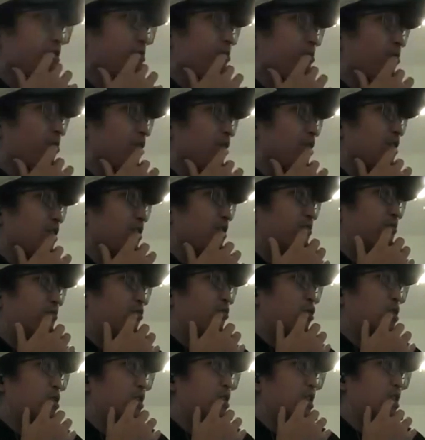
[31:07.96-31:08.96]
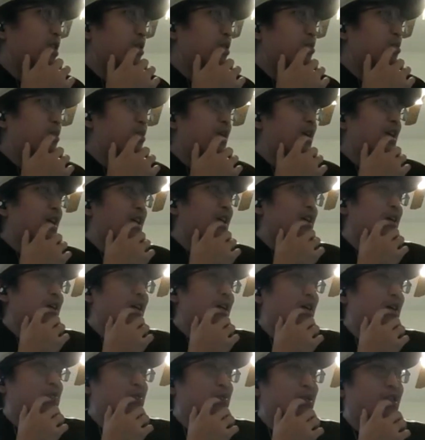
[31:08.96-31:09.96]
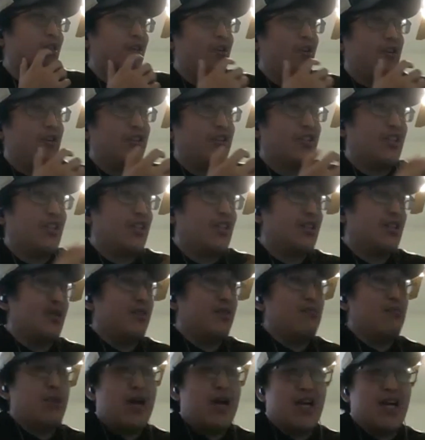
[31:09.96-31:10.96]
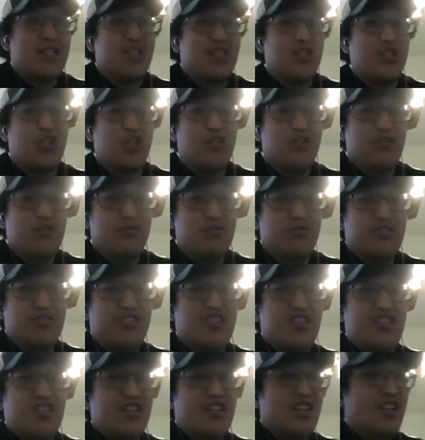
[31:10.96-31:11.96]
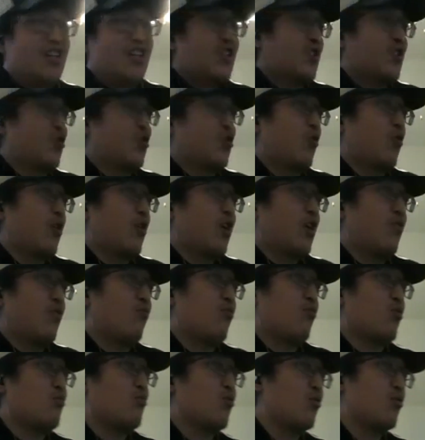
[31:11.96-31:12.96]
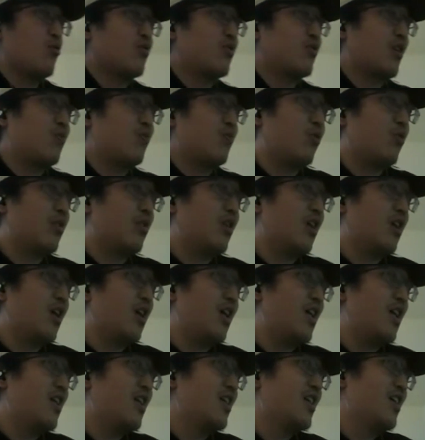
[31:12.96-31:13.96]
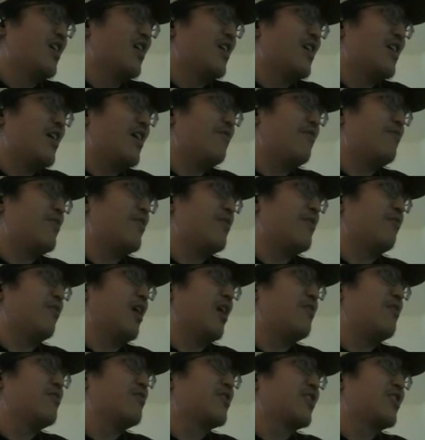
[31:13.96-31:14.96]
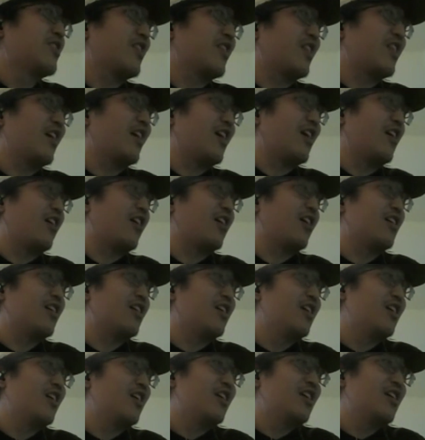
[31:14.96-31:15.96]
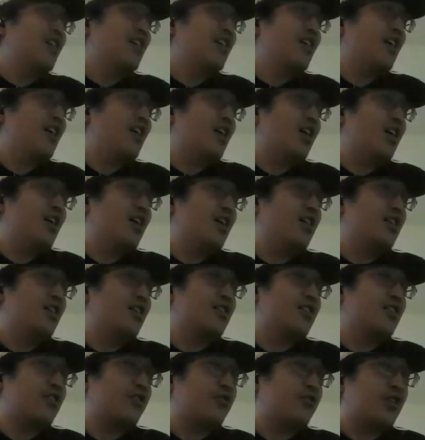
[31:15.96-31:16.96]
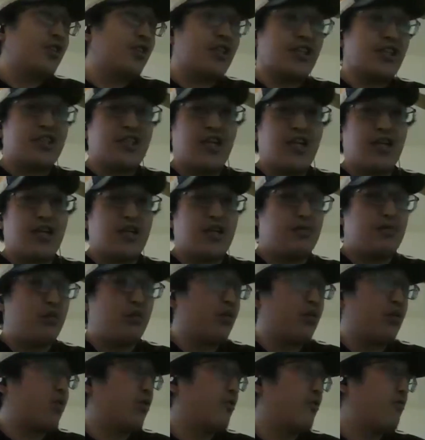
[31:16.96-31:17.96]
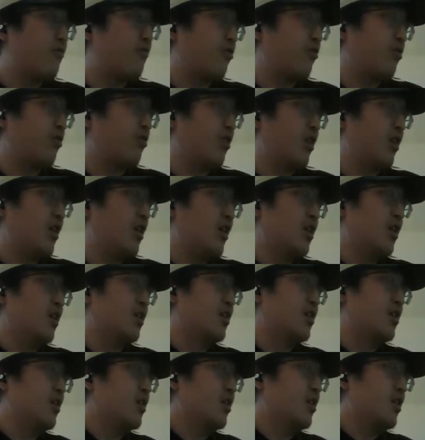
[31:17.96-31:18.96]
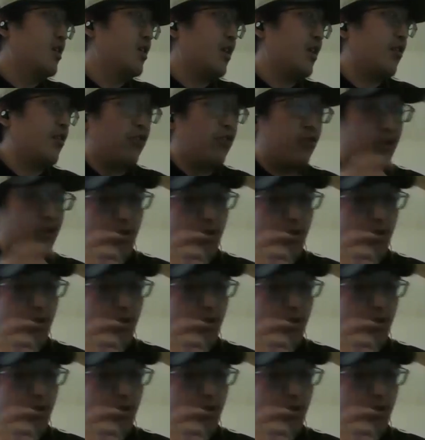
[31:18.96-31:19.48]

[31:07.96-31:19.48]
So for the 14th pick, and with all the Mac Jones trade rumors and whatnot, if Levis is there, do you think they take him or go for either